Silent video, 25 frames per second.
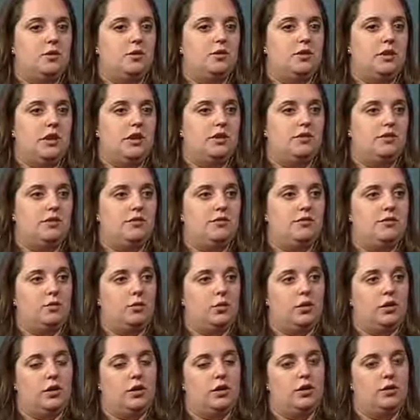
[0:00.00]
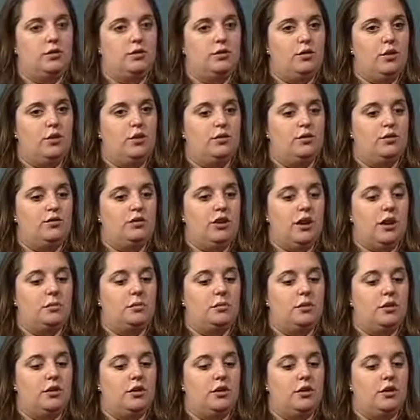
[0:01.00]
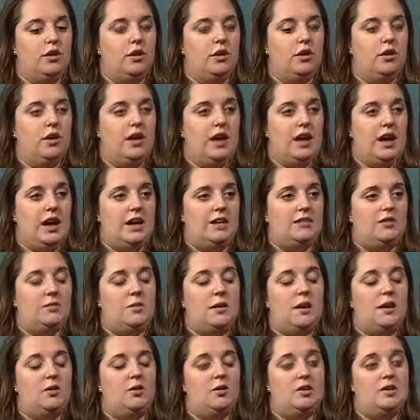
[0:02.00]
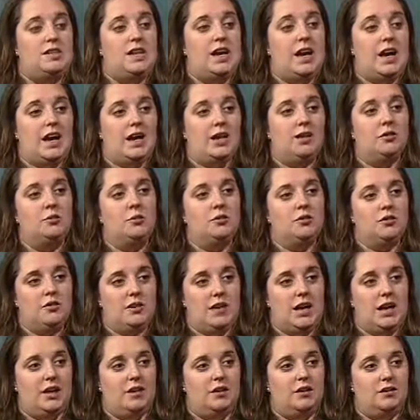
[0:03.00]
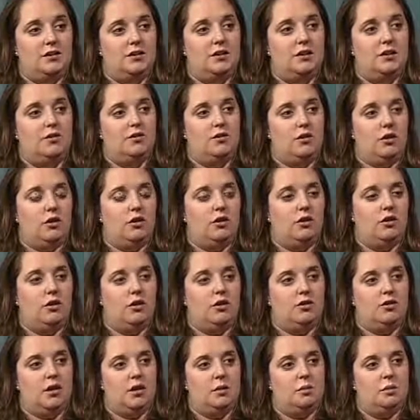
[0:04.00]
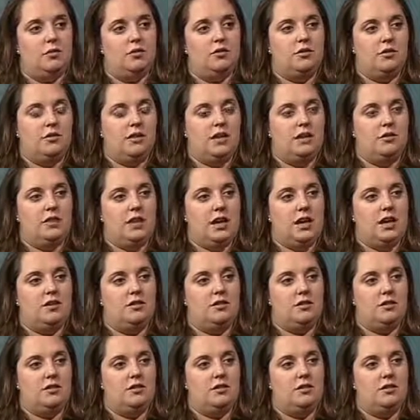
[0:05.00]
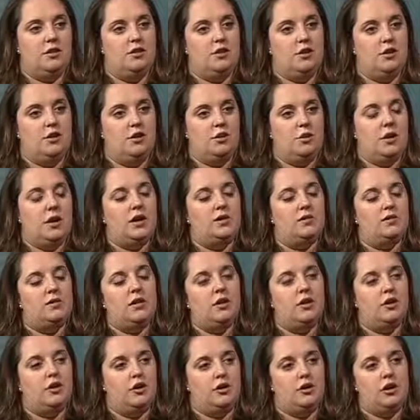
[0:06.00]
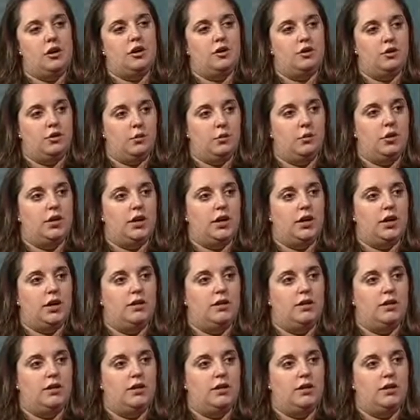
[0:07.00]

Association Florida Gulf Coast chapter has about 9% of all Alzheimer's disease cases in the U.S. in our territory.